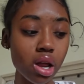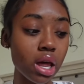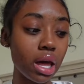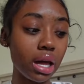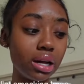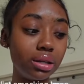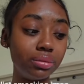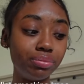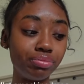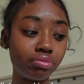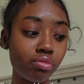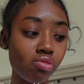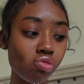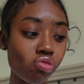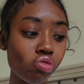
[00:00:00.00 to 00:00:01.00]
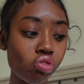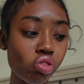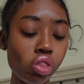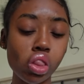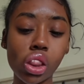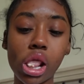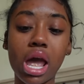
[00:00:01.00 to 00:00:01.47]
and
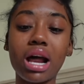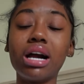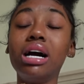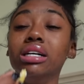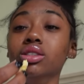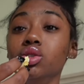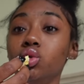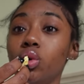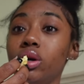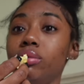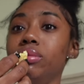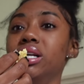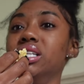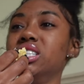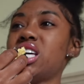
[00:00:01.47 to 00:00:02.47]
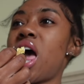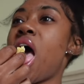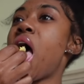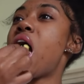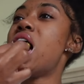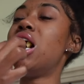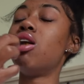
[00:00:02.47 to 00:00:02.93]
I got 20 minutes.
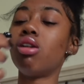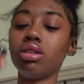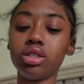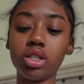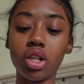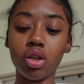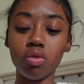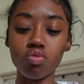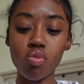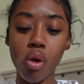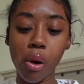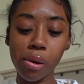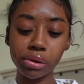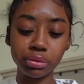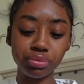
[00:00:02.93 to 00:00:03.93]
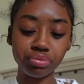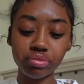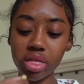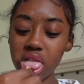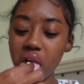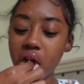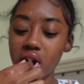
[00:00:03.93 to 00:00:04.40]
So
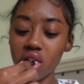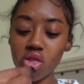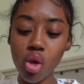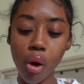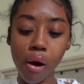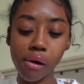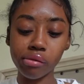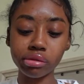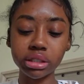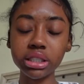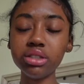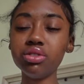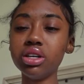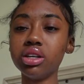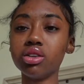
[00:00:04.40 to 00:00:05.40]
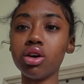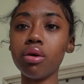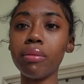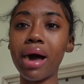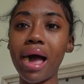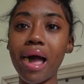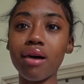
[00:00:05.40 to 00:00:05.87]
I'm really gonna throw
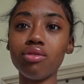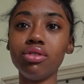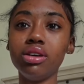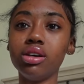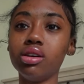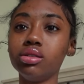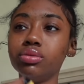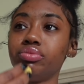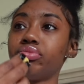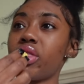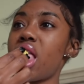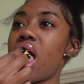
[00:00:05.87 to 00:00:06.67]
my outfit on,